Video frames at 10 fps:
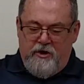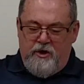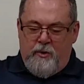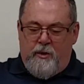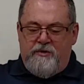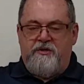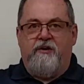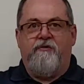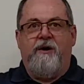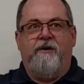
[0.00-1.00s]
You always get
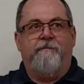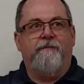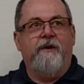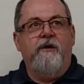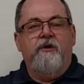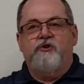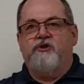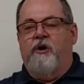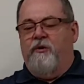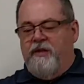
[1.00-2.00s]
crowded.
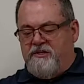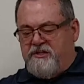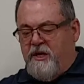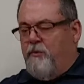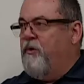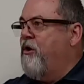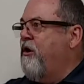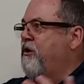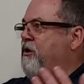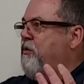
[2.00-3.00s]
So let's say we're
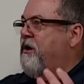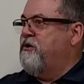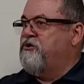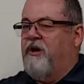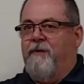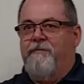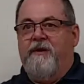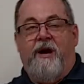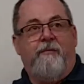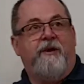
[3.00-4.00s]
all on a water job.
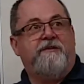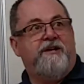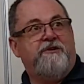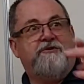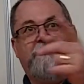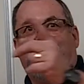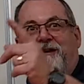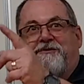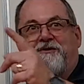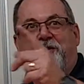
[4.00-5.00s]
Now I'm going to test you
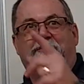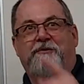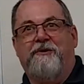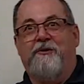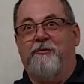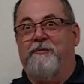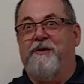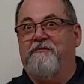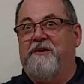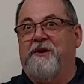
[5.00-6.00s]
guys, so you'll be a
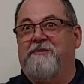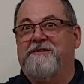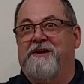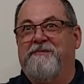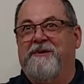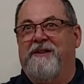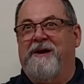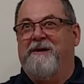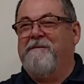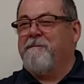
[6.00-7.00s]
videotape. Good
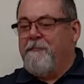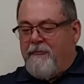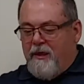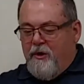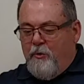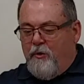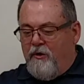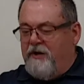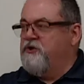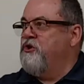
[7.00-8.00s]
luck. We're
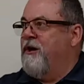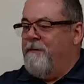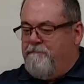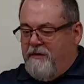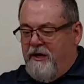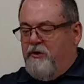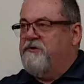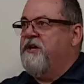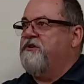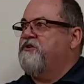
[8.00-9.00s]
on a job, and you
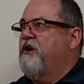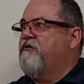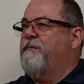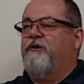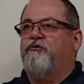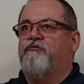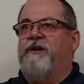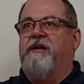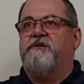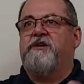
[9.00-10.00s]
take psychrometric
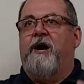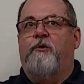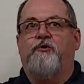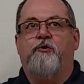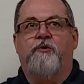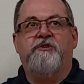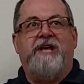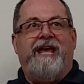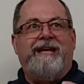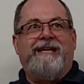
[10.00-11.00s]
readings outdoors
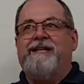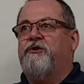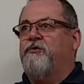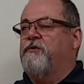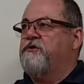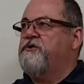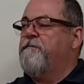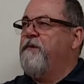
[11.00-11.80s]
and indoors.